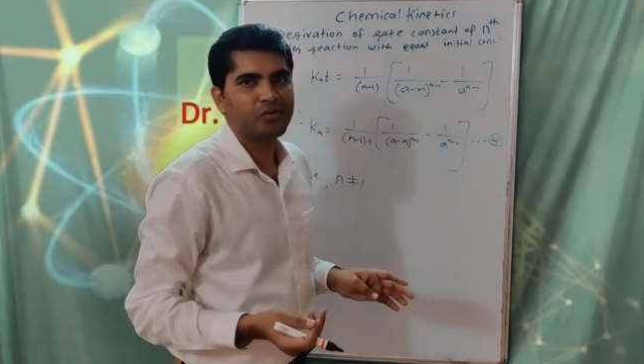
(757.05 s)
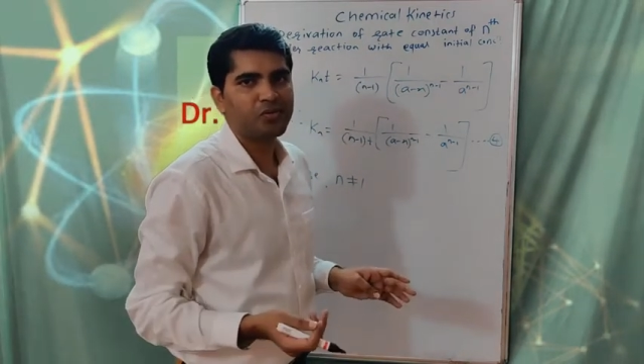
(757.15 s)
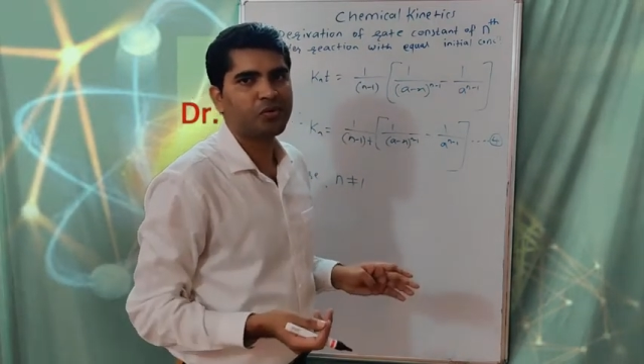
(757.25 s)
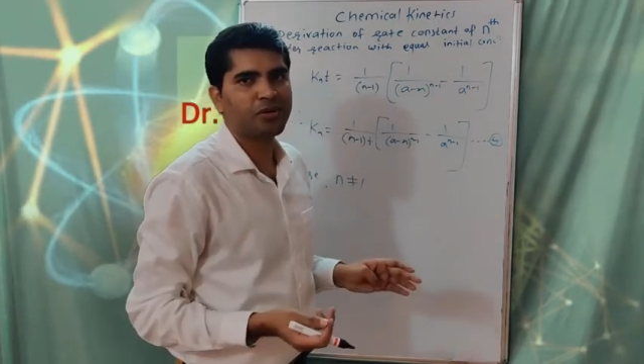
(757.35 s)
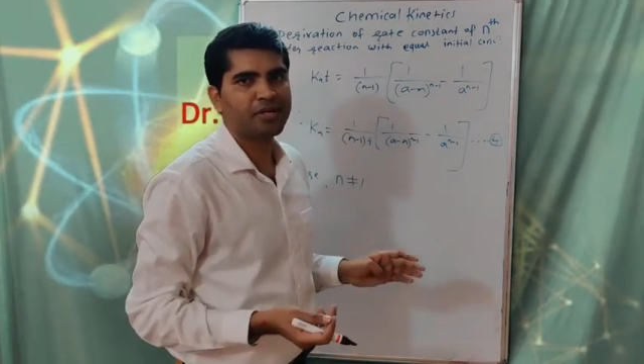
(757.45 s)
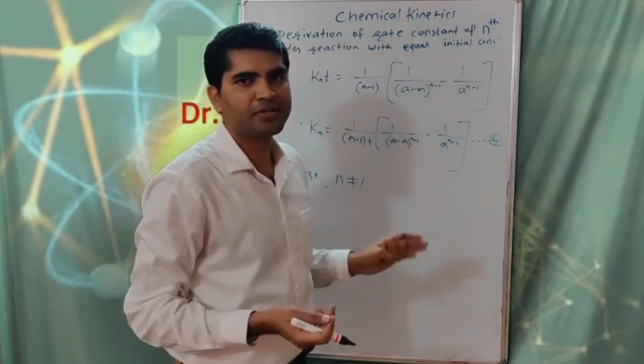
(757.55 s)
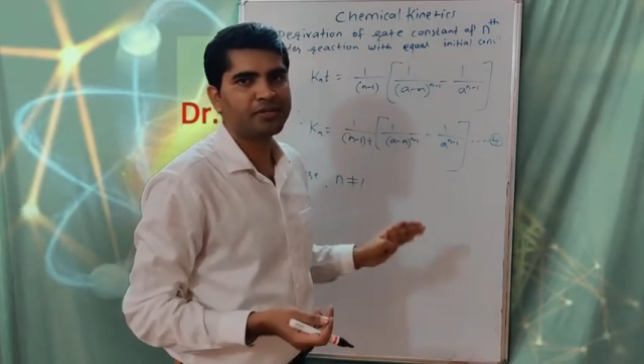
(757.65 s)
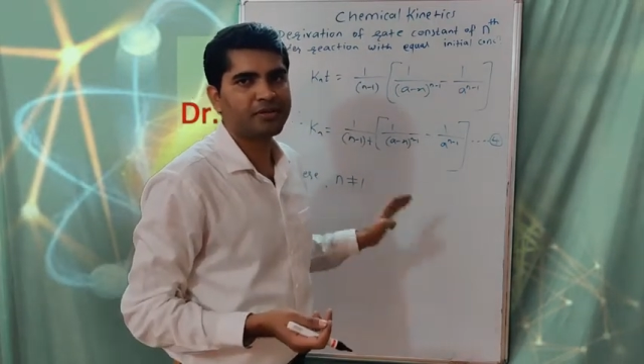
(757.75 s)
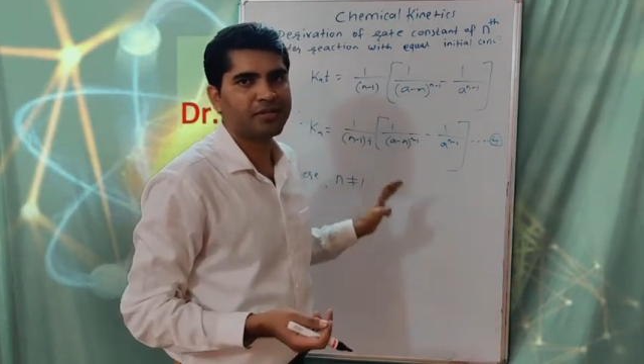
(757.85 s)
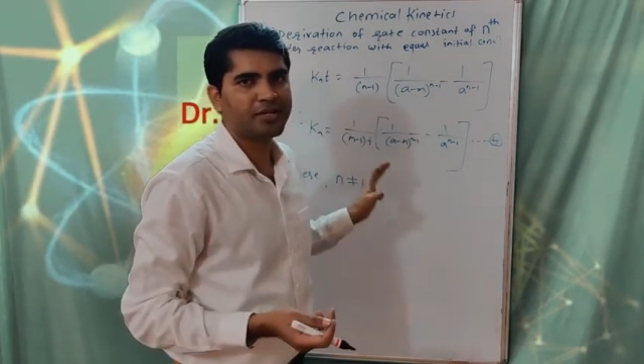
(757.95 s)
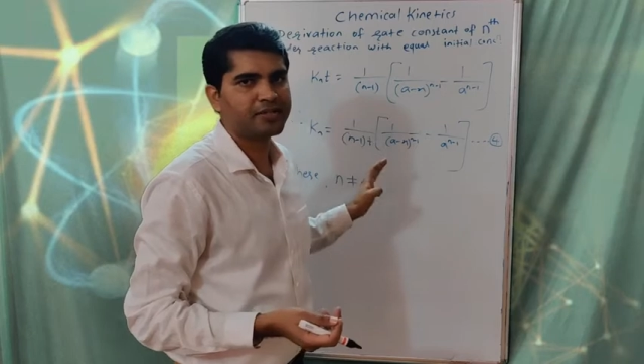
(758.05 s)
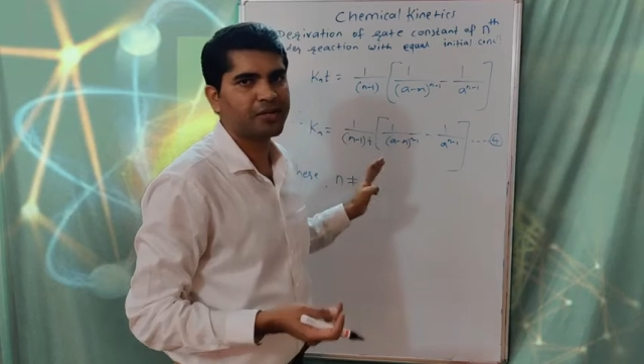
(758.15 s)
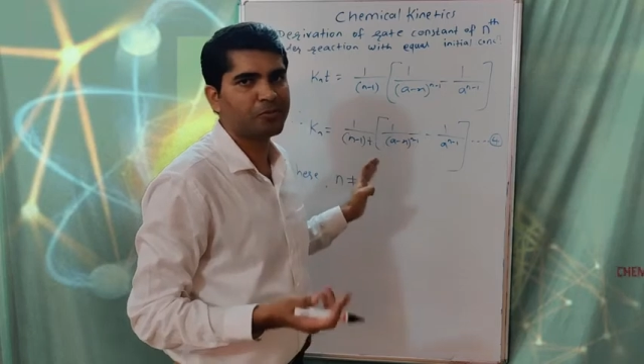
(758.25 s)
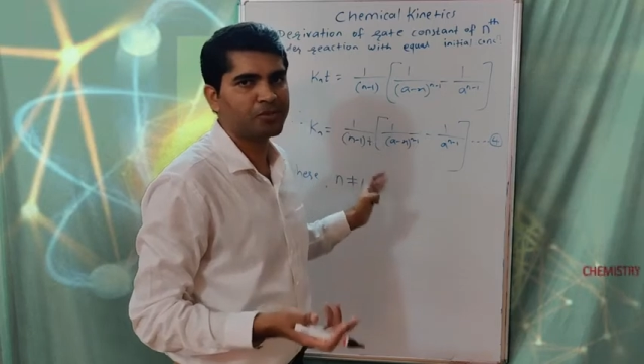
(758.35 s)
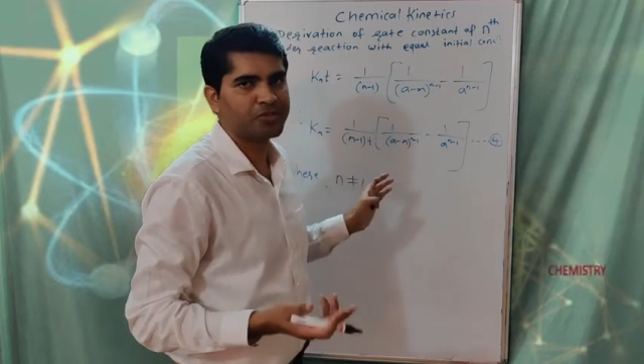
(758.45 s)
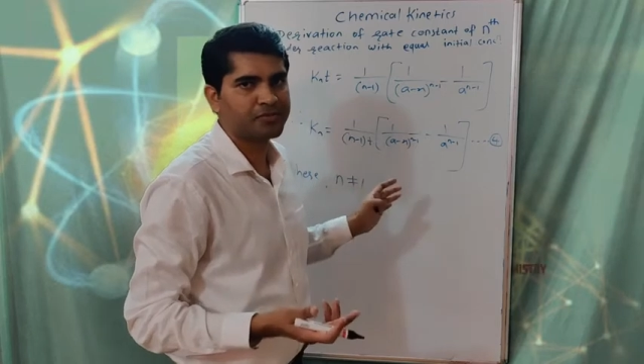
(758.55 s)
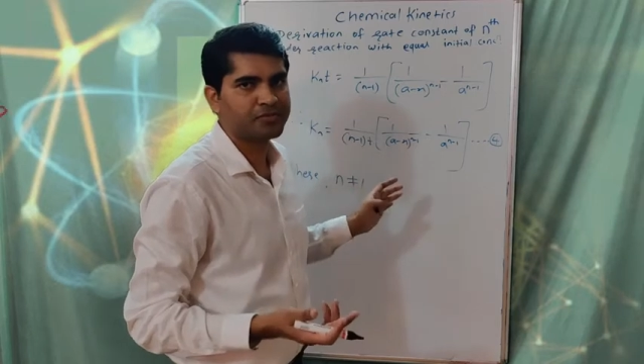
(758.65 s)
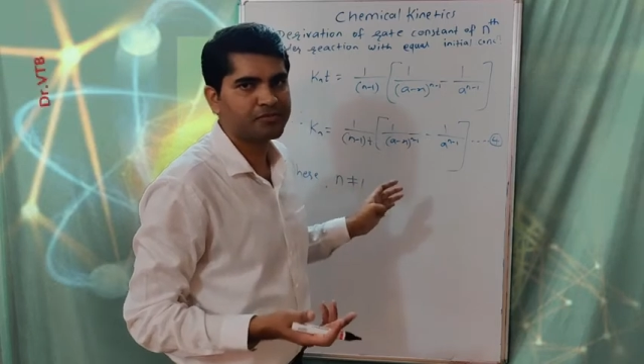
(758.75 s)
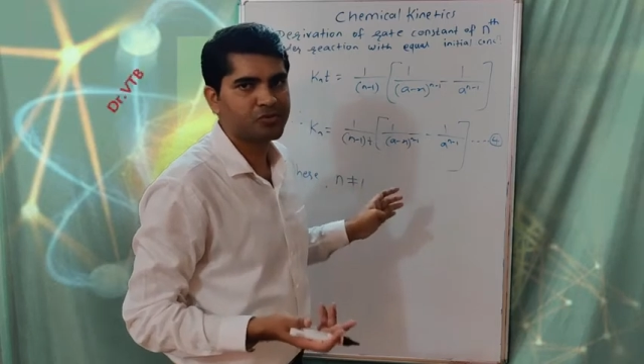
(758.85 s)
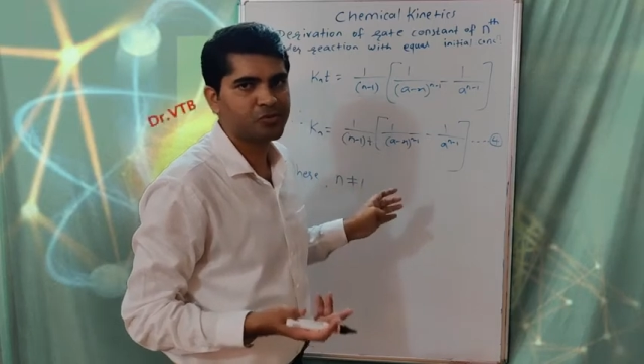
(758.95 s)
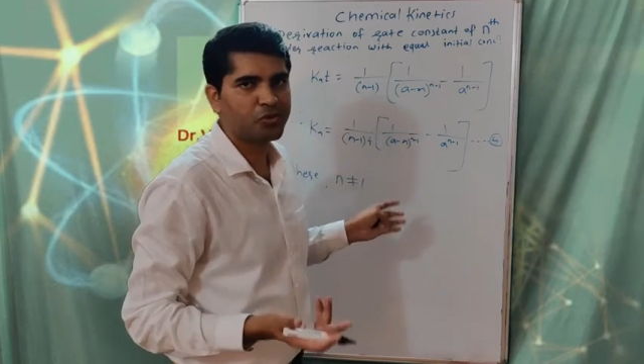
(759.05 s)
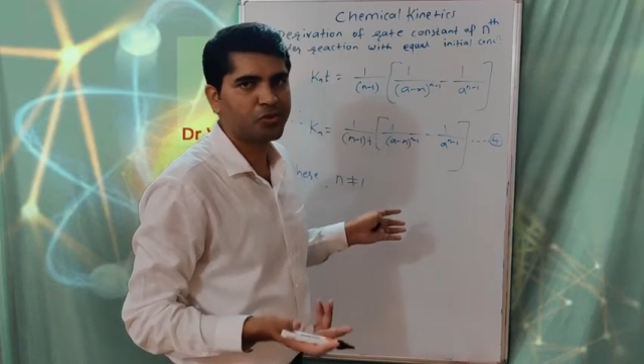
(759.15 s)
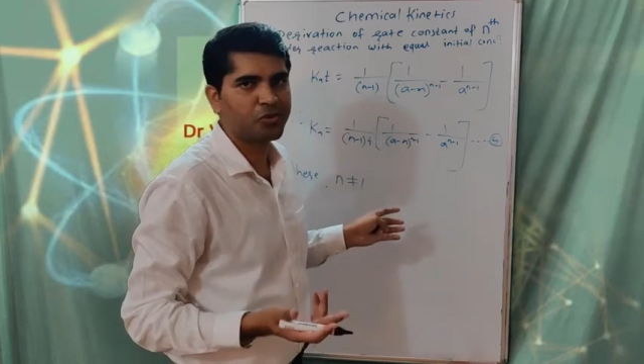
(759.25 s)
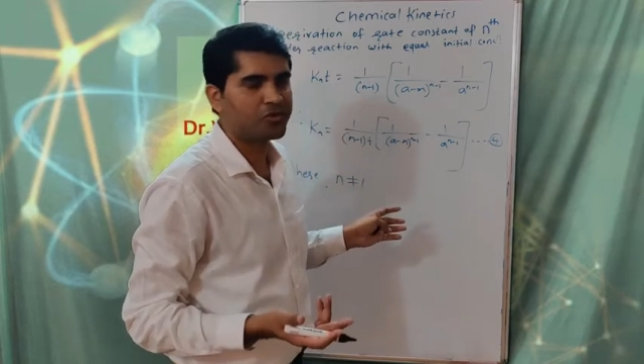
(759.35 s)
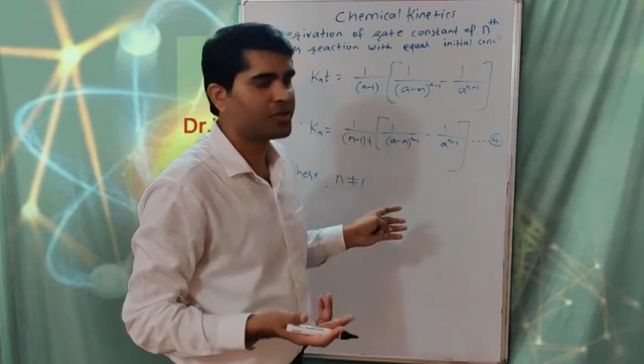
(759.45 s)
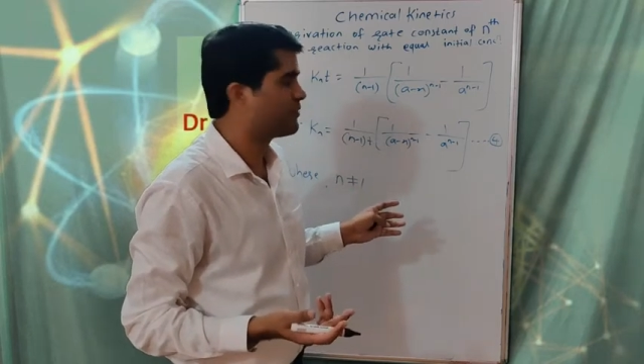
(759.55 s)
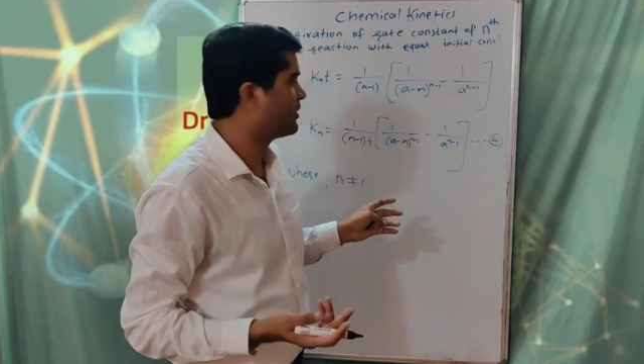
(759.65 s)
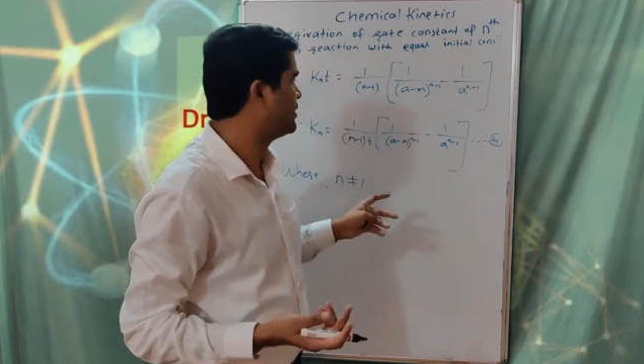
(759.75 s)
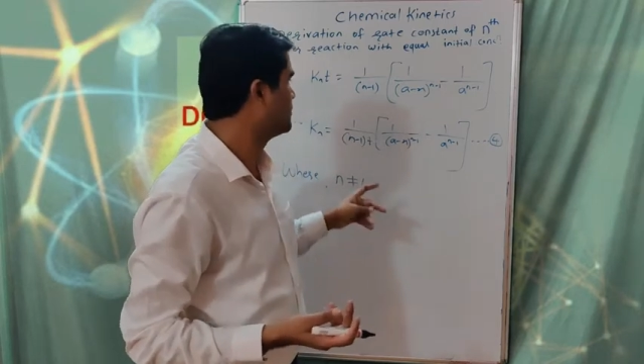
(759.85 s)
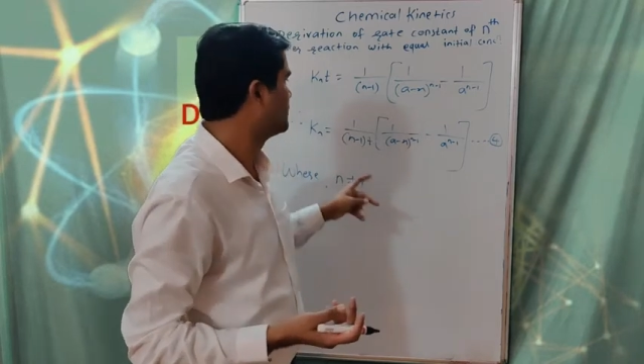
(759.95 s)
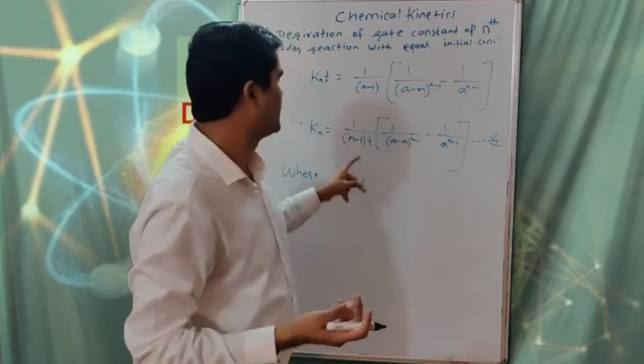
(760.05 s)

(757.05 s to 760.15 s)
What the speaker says: No one discovered that is how much, so we don't know that value.